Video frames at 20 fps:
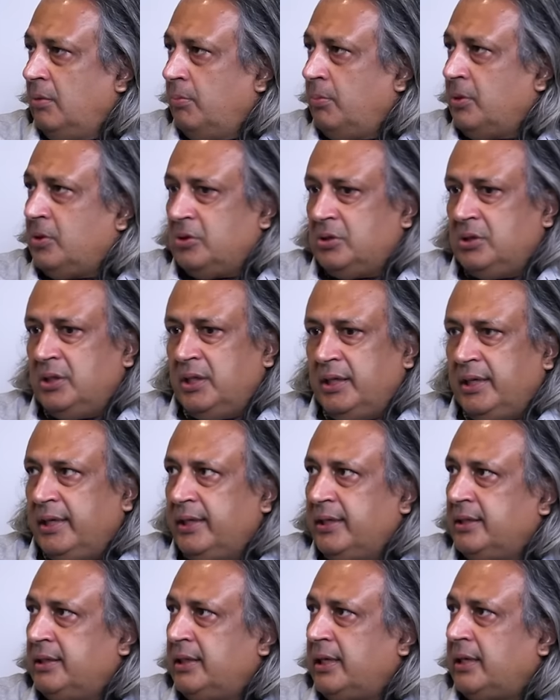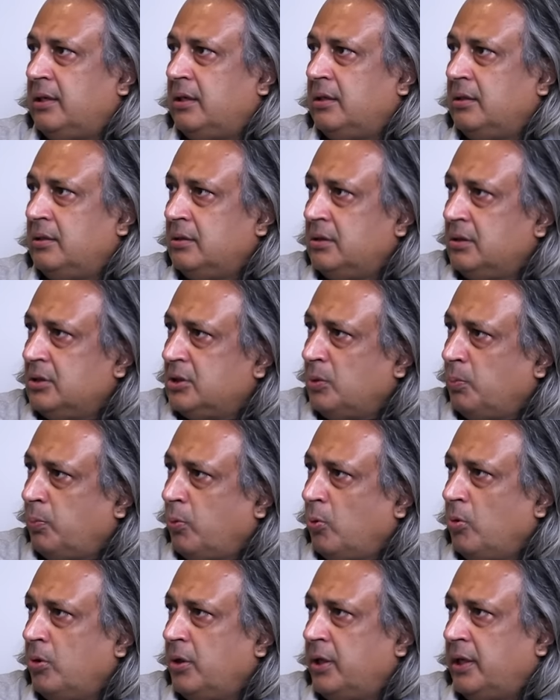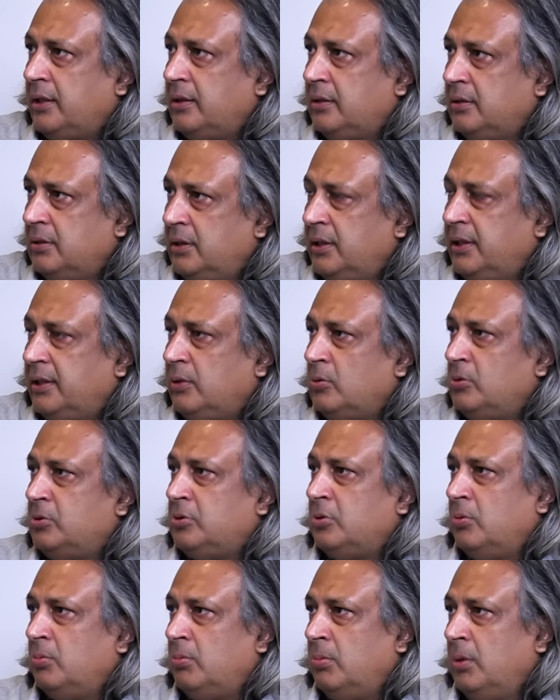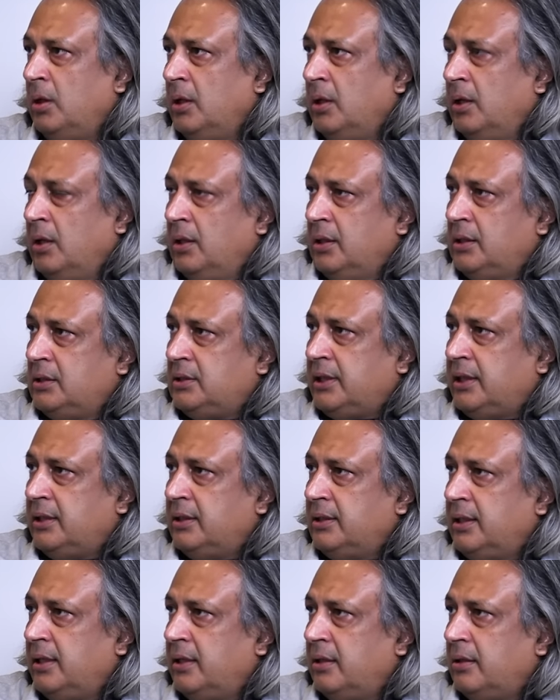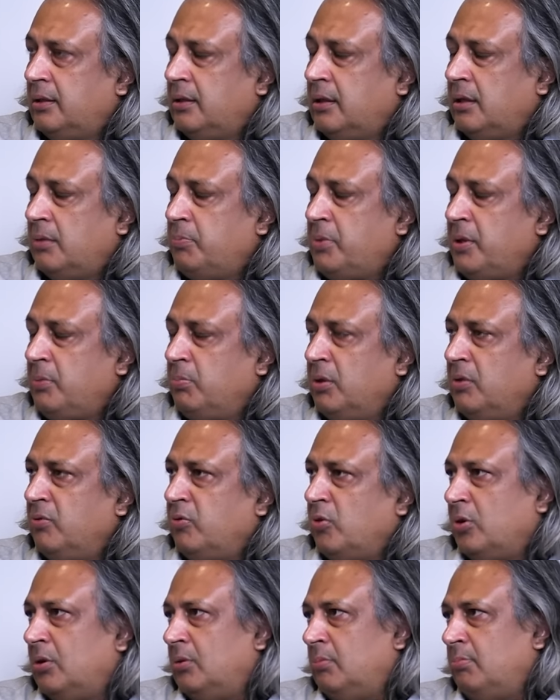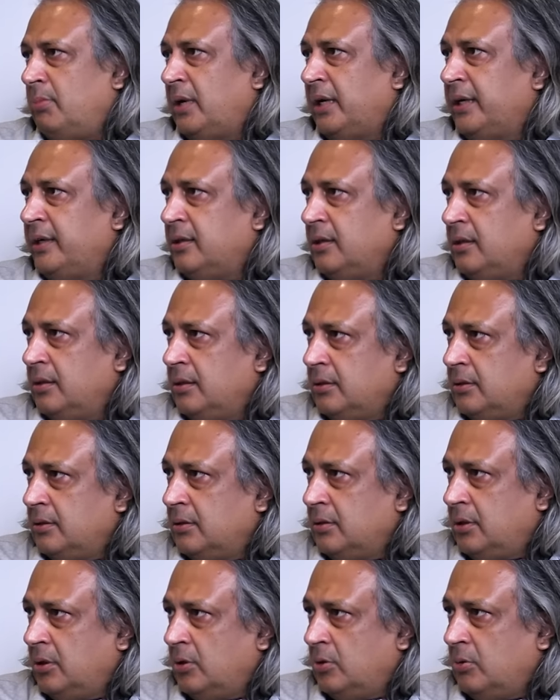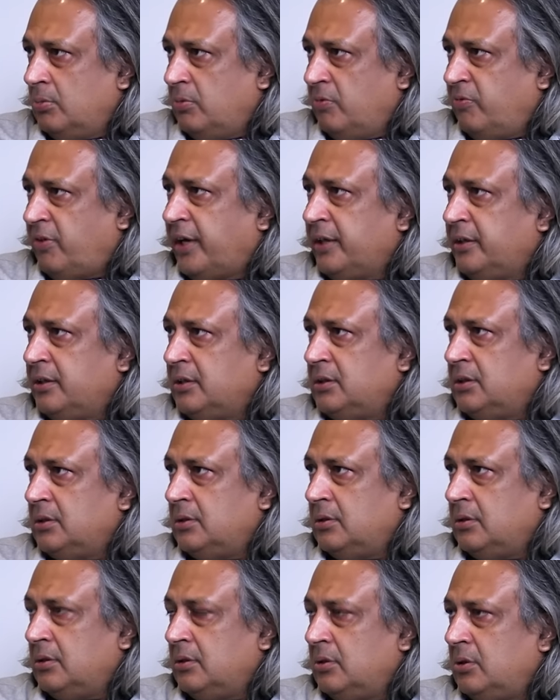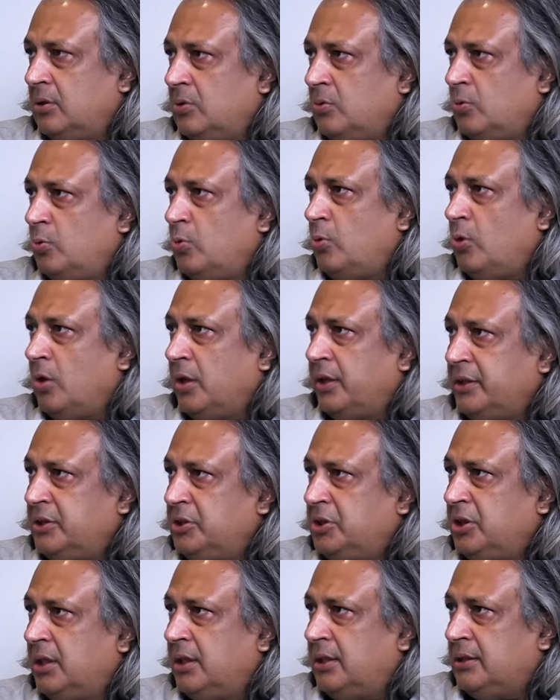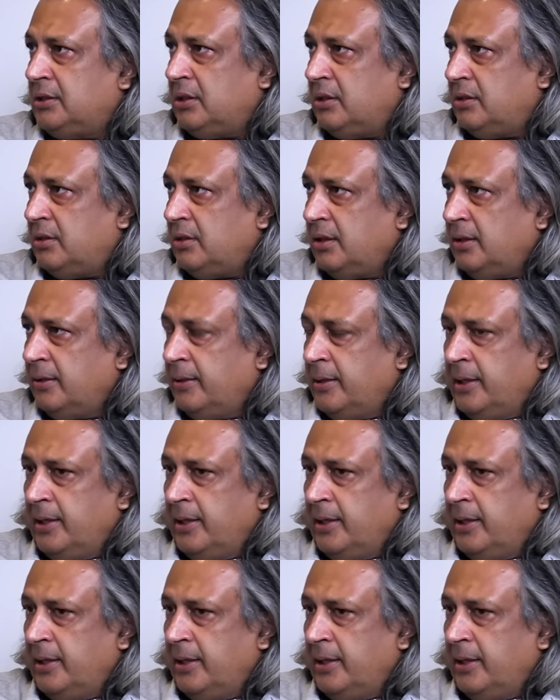Because they needed that support, and they also sent their people for medical, fighters, who got injured, etc.